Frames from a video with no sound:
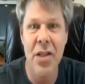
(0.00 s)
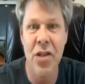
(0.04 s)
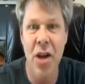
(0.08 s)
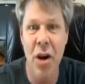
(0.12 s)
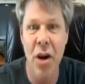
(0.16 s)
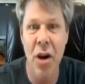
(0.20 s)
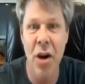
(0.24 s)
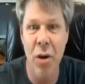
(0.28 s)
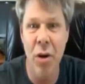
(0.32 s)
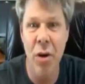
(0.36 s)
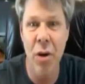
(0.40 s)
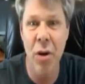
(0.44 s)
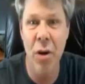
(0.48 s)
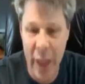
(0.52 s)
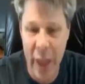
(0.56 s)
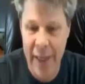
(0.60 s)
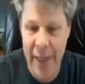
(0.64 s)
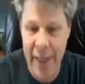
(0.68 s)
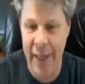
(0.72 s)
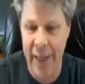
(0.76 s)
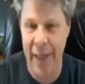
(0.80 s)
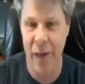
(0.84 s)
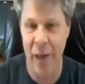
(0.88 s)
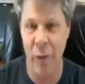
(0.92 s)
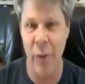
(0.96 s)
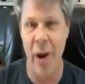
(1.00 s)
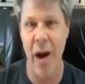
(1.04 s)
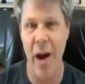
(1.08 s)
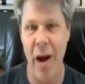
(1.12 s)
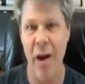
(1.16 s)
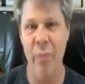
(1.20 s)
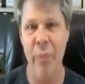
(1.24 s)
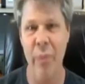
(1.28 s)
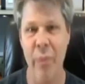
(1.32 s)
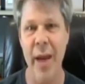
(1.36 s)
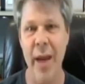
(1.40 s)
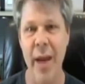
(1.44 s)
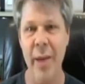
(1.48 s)
So we need to get
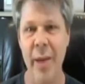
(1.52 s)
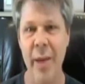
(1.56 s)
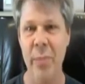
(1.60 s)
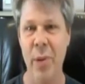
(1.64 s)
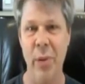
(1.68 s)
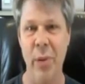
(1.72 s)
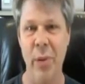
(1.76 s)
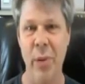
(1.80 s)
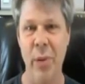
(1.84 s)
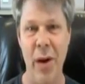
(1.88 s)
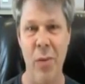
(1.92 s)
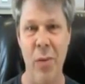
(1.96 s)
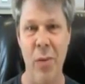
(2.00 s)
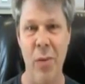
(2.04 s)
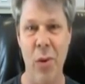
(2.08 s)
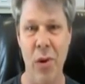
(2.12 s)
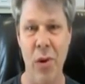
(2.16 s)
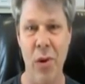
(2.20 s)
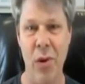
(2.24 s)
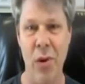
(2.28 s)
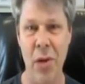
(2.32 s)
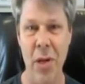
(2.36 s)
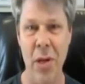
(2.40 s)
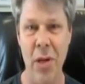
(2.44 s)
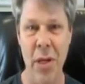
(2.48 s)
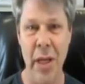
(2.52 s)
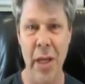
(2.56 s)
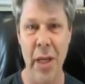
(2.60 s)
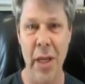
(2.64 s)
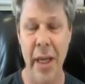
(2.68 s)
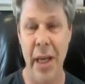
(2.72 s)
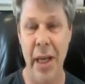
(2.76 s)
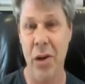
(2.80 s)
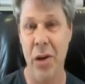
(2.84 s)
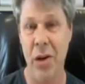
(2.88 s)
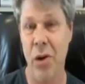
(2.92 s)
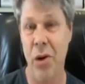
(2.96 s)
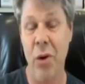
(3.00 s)
around people that will
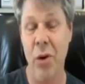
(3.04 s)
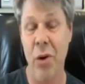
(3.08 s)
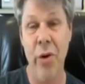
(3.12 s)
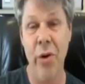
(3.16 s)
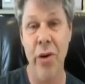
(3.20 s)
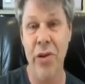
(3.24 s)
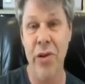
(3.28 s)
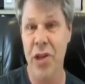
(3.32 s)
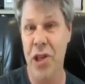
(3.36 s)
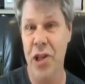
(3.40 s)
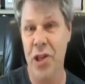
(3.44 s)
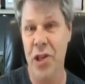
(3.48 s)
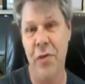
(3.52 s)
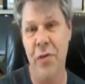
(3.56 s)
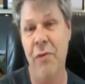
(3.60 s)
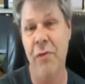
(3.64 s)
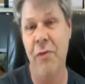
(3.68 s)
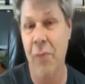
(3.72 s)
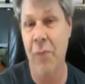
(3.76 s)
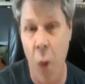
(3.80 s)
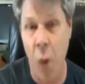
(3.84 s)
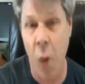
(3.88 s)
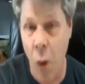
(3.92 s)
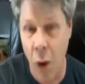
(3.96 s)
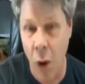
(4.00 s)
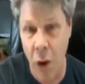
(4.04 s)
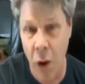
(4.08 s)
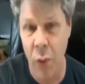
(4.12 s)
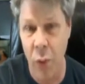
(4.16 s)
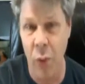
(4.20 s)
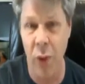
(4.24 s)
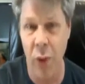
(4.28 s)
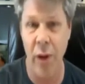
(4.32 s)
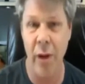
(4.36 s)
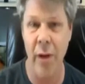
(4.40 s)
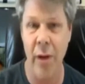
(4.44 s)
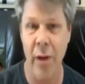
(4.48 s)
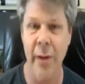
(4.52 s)
encourage us
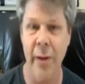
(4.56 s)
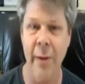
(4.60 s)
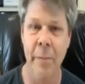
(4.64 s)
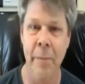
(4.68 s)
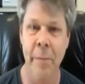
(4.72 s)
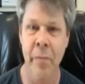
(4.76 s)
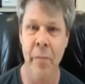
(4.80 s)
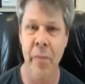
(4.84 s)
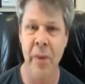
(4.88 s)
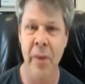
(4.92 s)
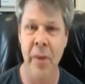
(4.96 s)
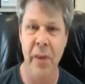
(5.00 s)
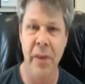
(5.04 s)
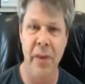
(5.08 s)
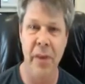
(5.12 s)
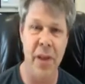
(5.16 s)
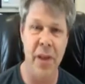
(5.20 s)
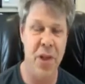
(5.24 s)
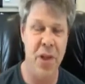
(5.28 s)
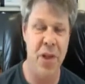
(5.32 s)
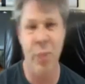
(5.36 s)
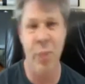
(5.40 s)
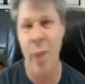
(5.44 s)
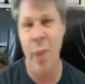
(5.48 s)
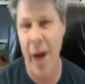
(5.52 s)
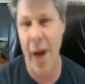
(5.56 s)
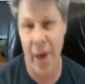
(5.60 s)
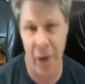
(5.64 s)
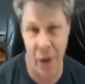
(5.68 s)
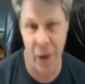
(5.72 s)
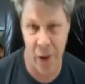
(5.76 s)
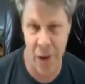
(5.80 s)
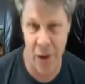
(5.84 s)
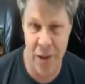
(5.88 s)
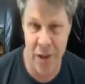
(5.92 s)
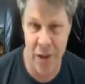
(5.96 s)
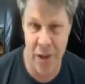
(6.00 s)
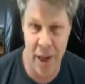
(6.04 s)
forward despite
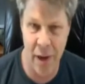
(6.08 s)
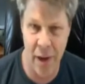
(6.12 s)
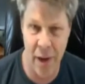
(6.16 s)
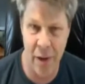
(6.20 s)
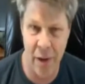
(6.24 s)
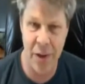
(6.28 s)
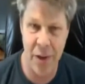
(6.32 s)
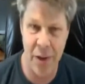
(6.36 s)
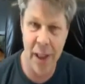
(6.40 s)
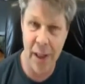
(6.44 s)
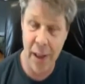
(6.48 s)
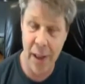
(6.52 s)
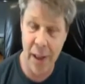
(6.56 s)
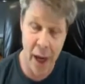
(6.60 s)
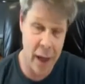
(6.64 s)
ourselves.